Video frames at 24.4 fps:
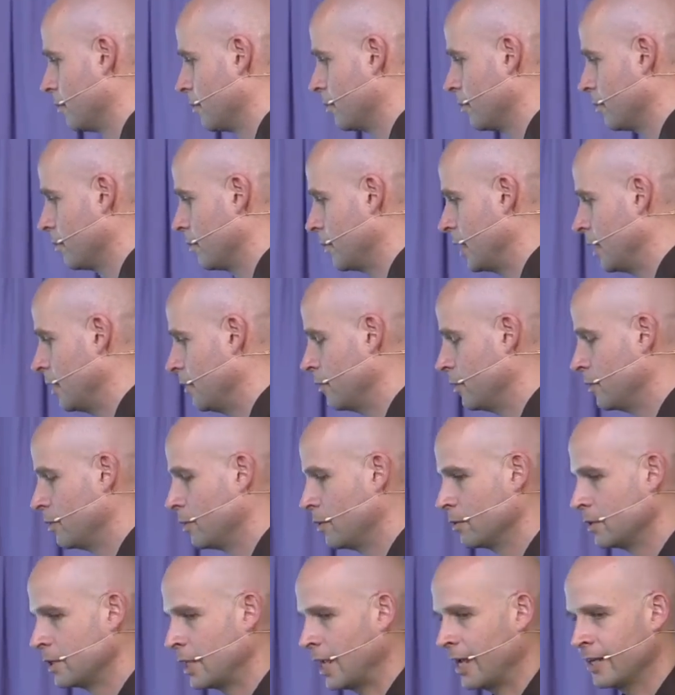Many of you
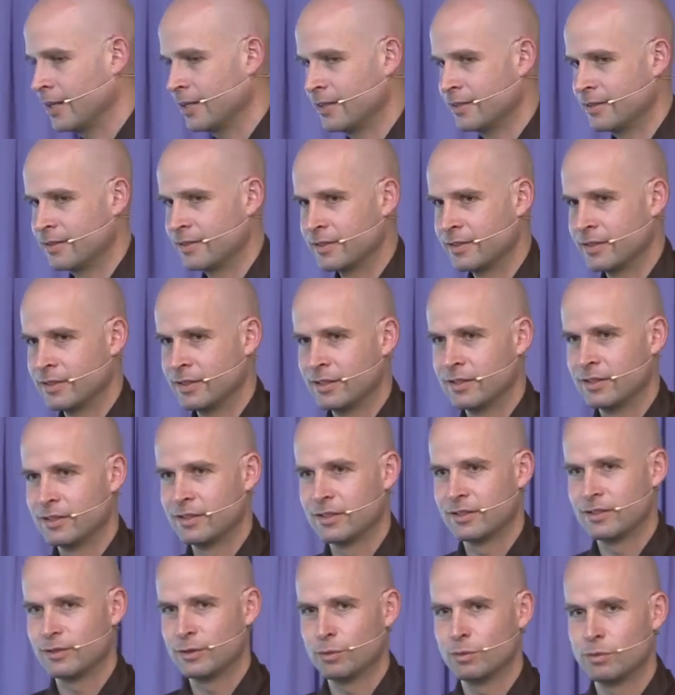know Thai is
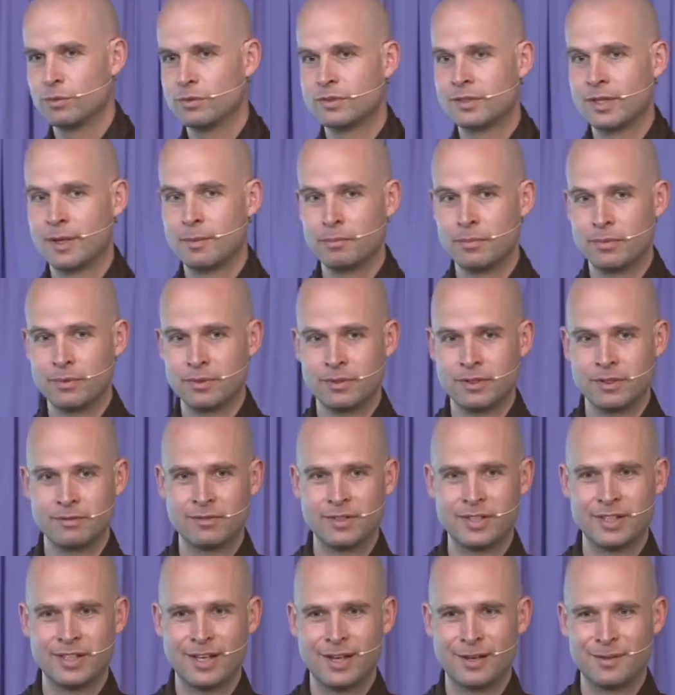in the Root Temple in
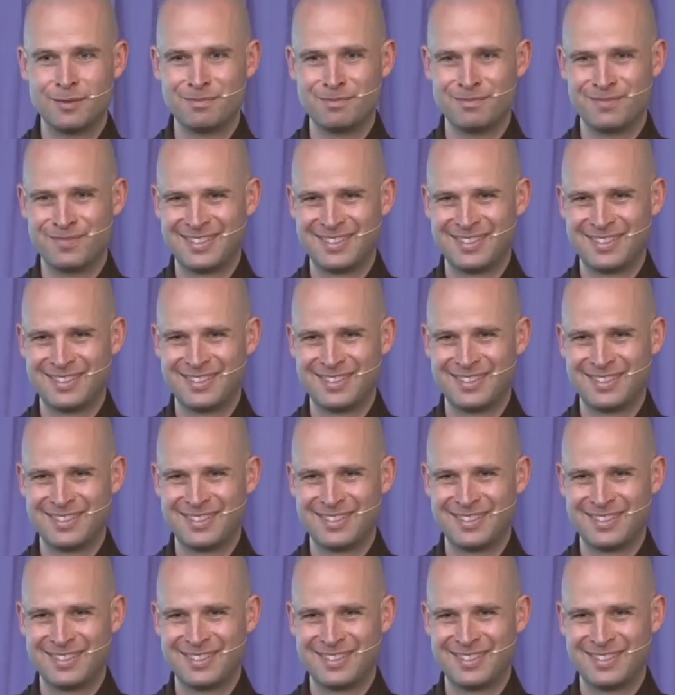Vietnam.